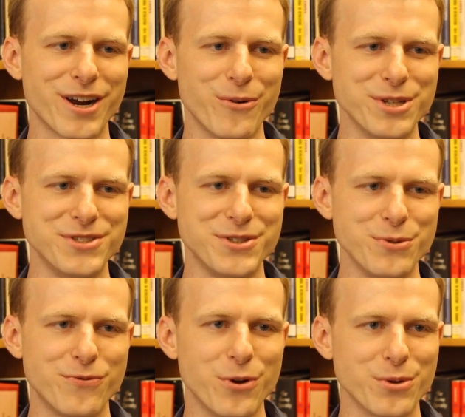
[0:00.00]
I wanted
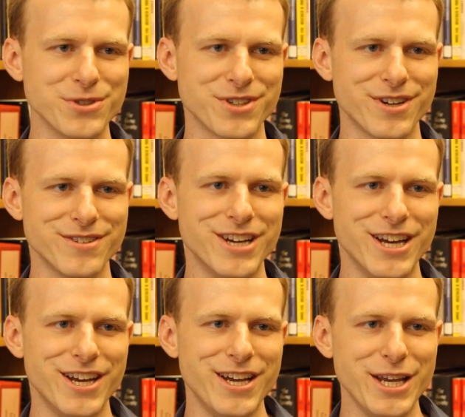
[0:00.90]
to focus on
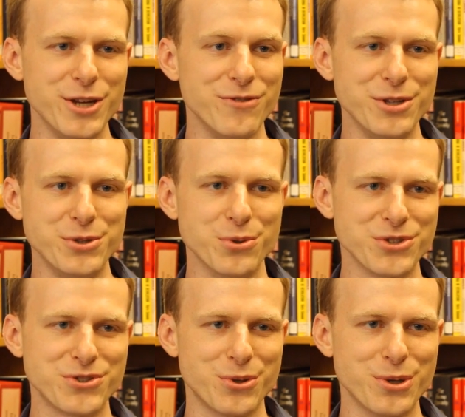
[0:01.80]
individual
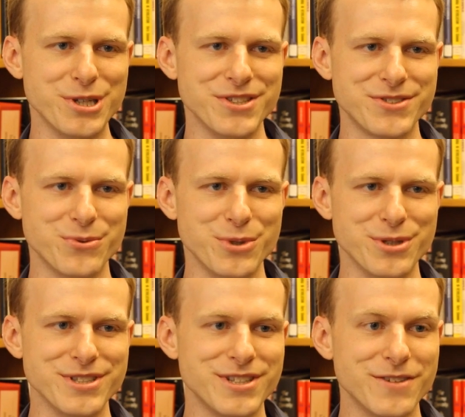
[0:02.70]
stories to
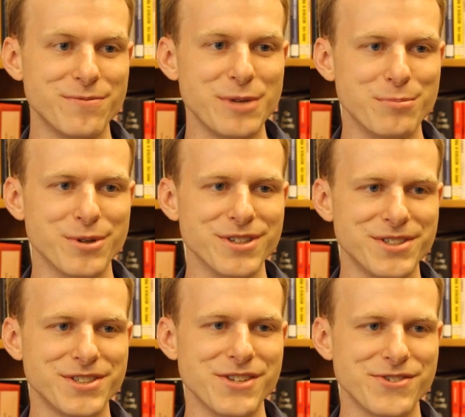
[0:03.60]
really give people a
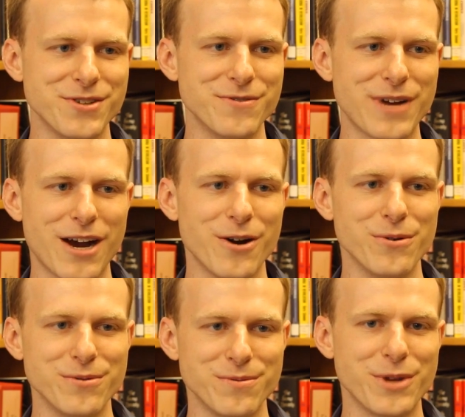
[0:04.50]
sense of how